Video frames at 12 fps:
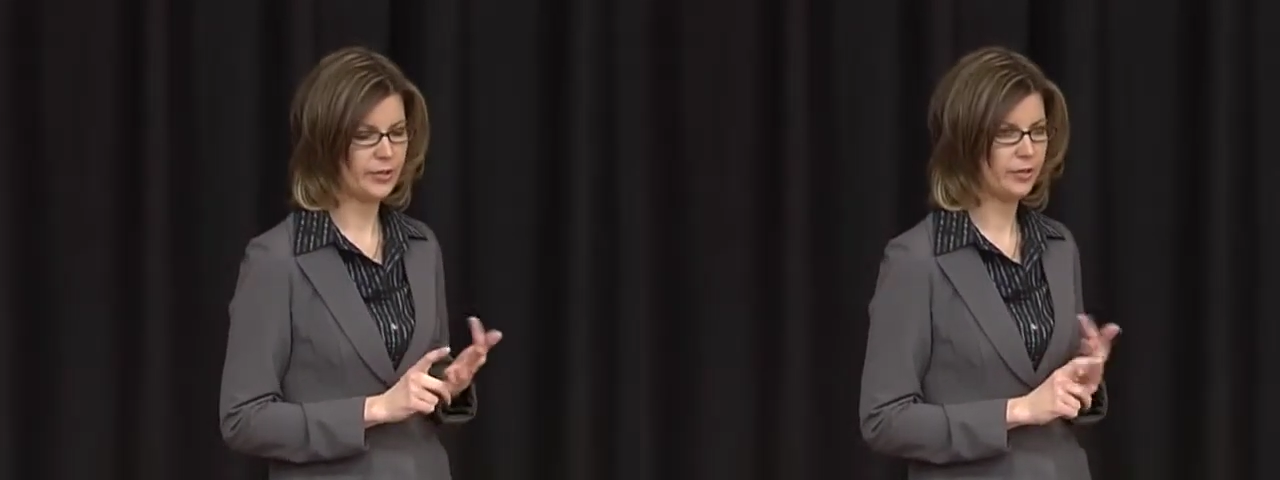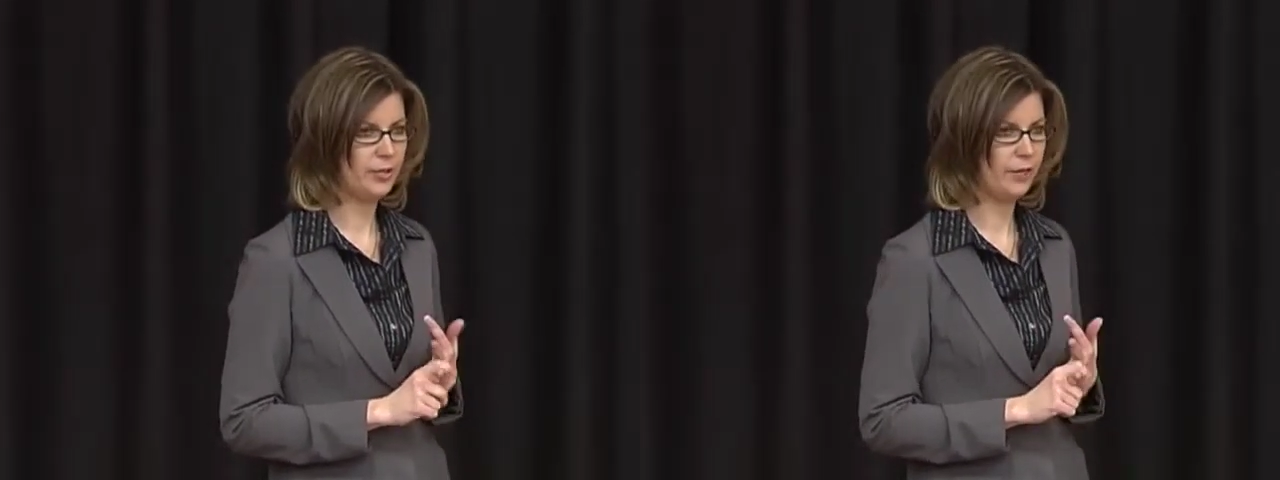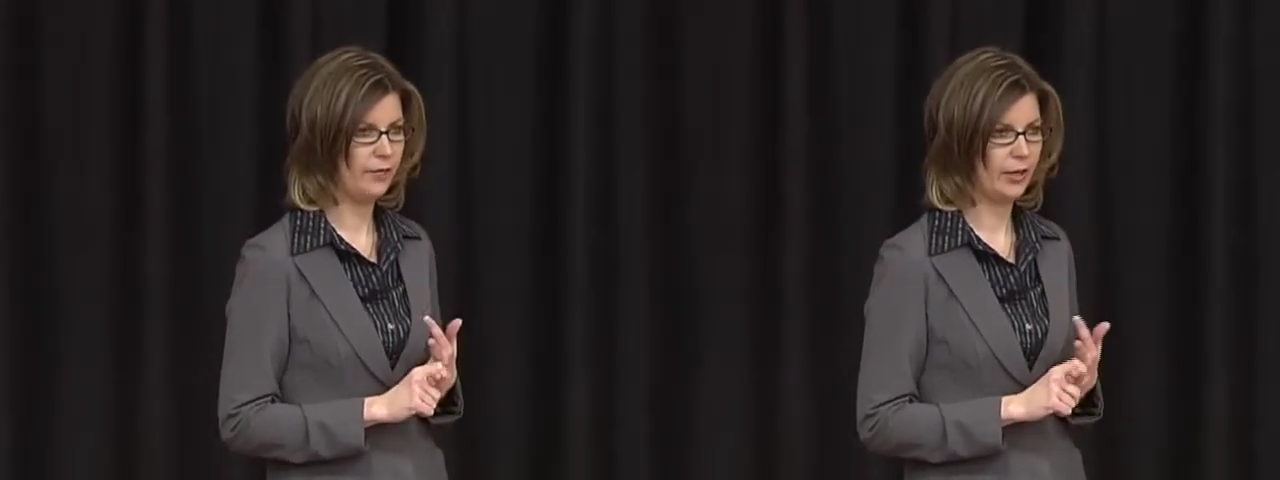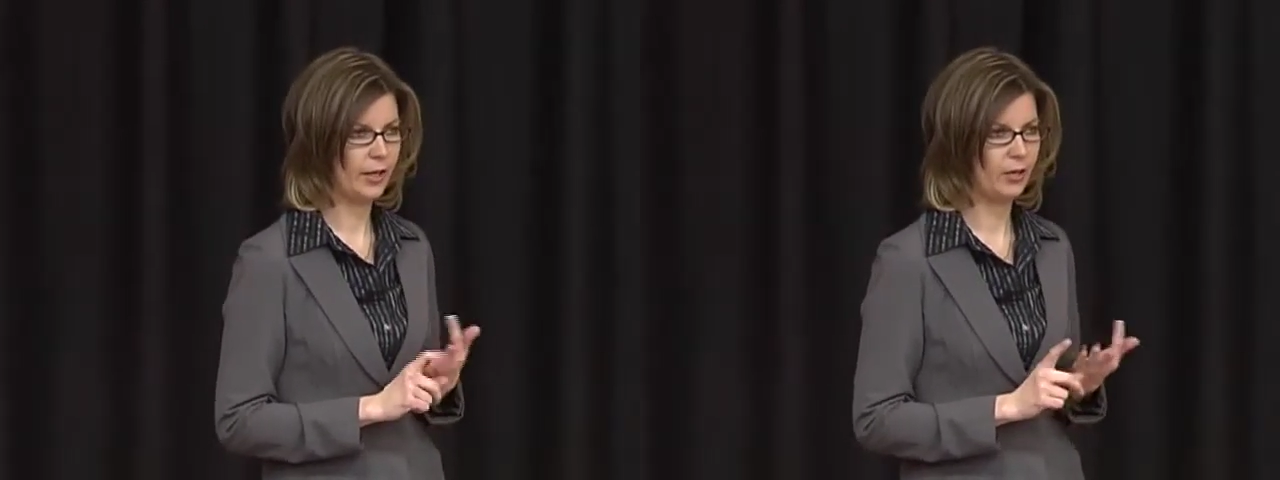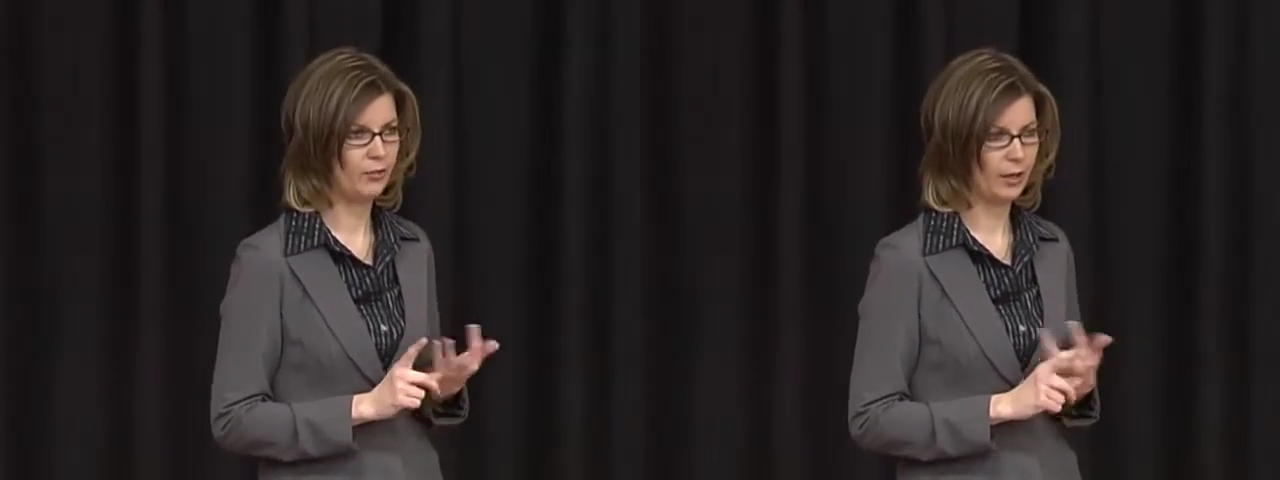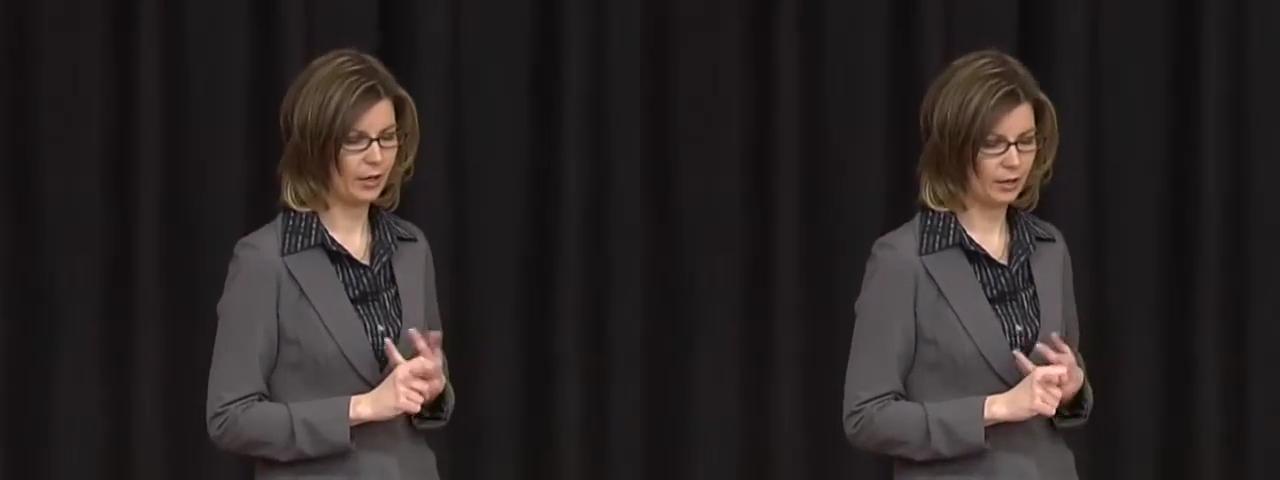certificate,
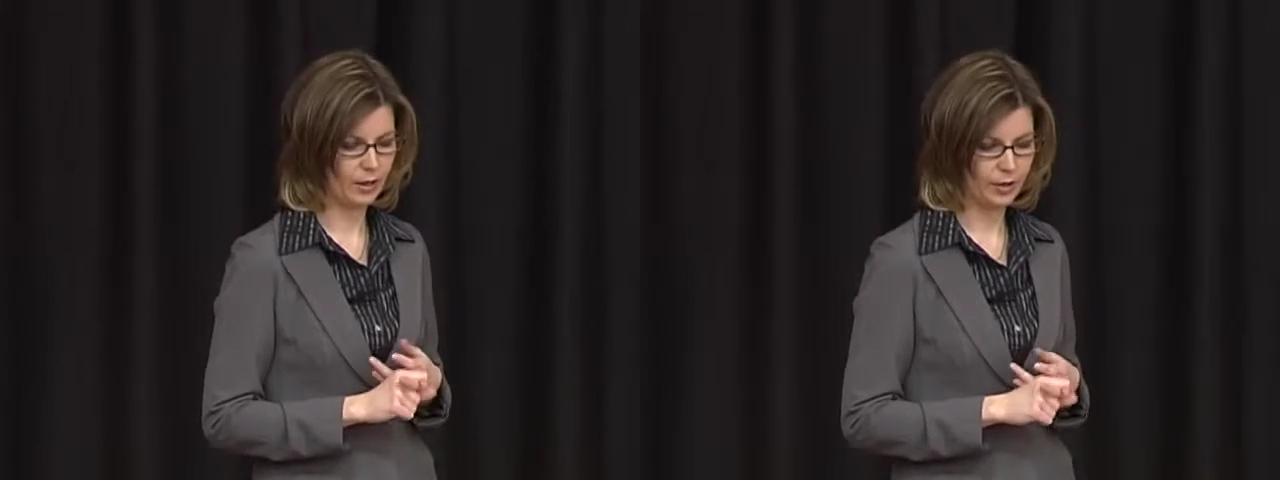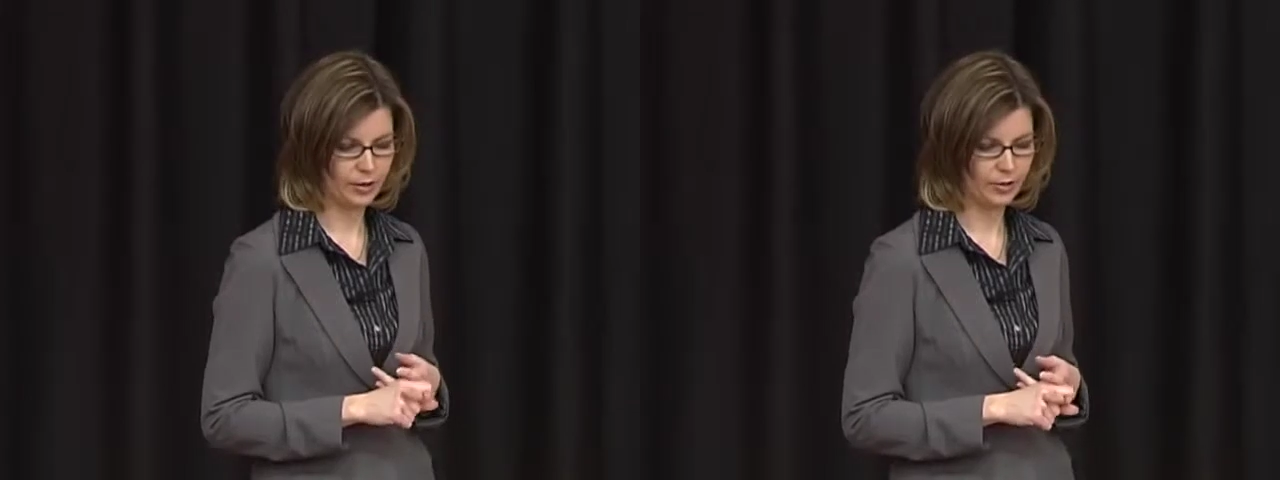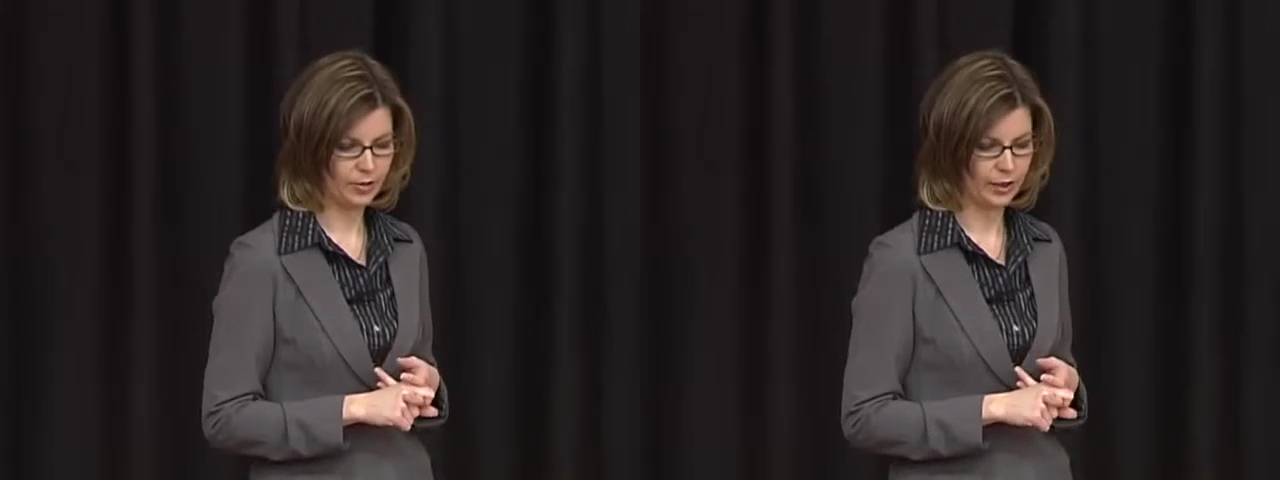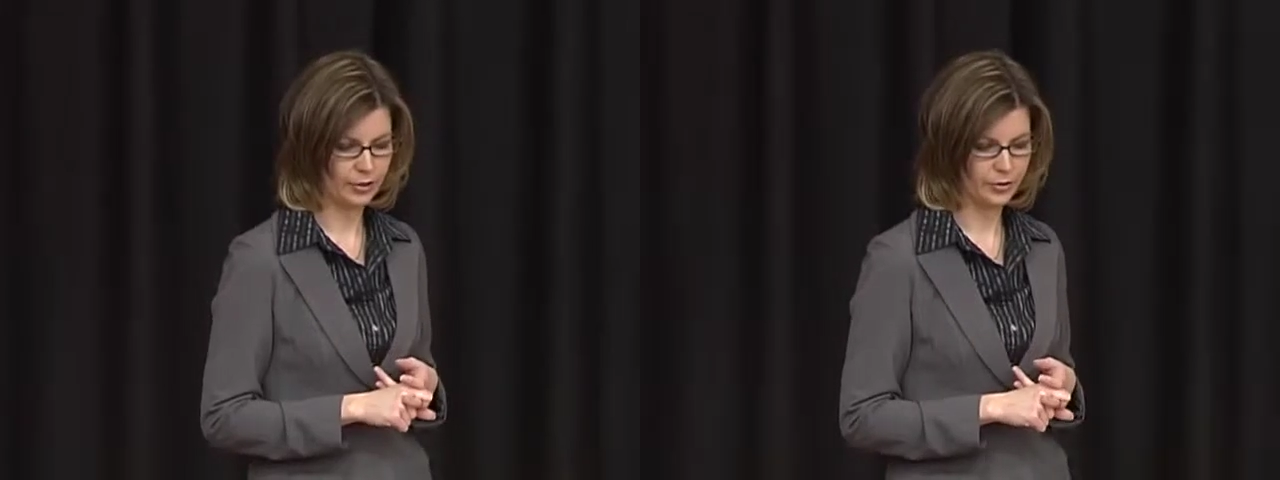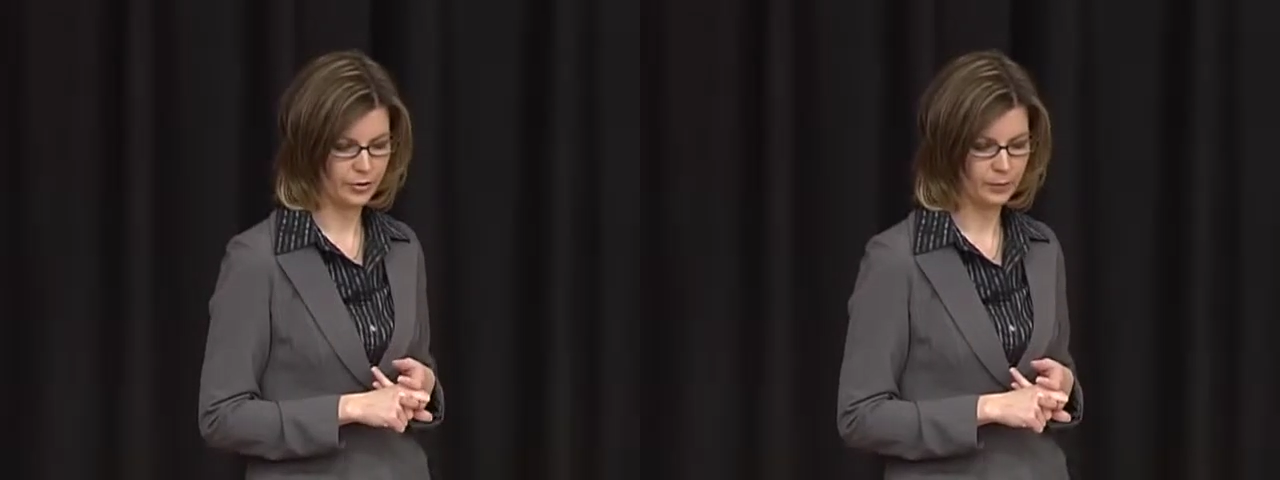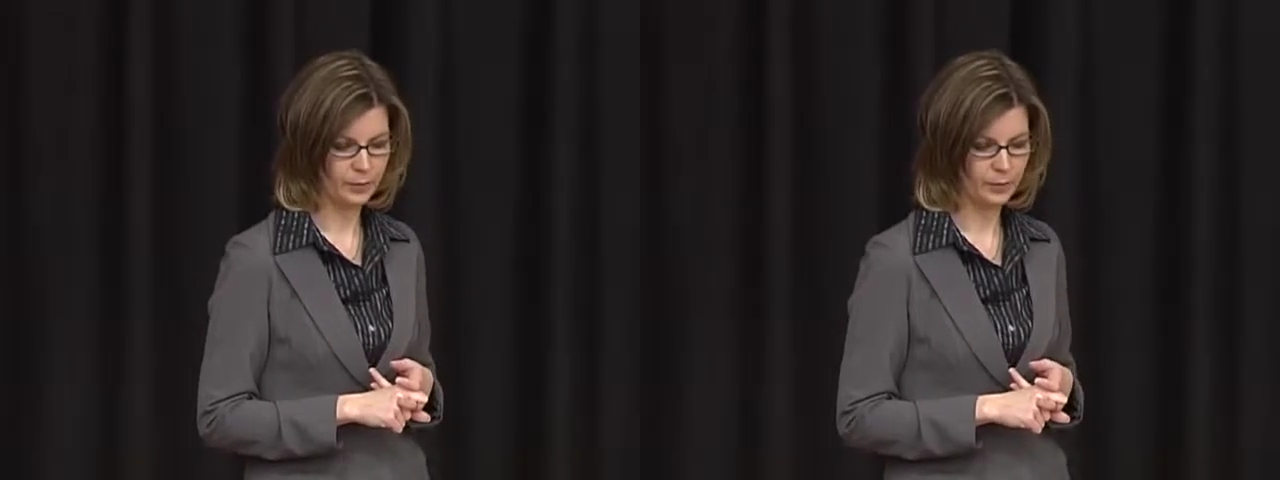or recognized
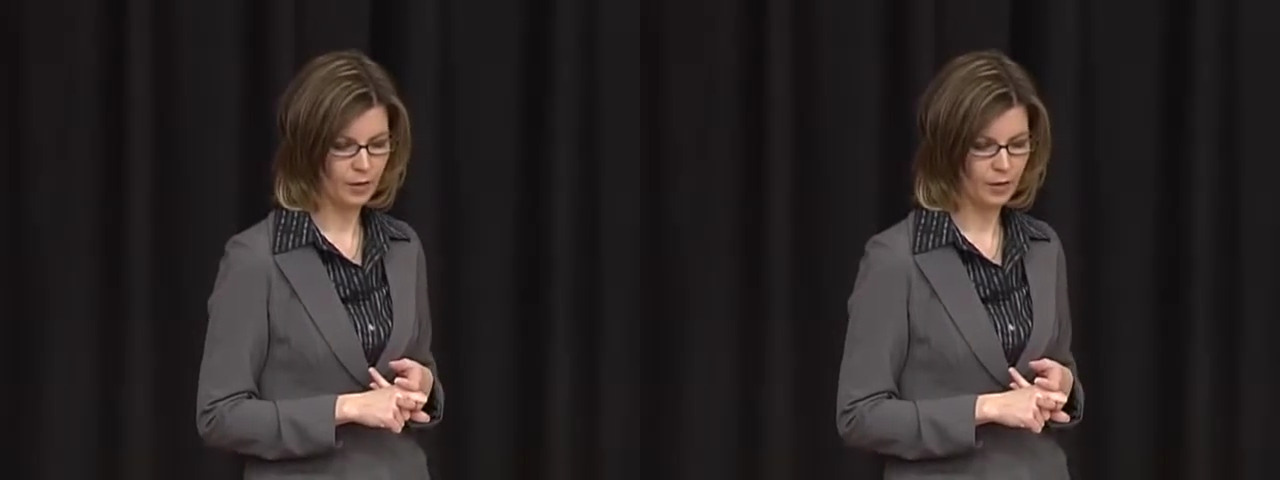credential.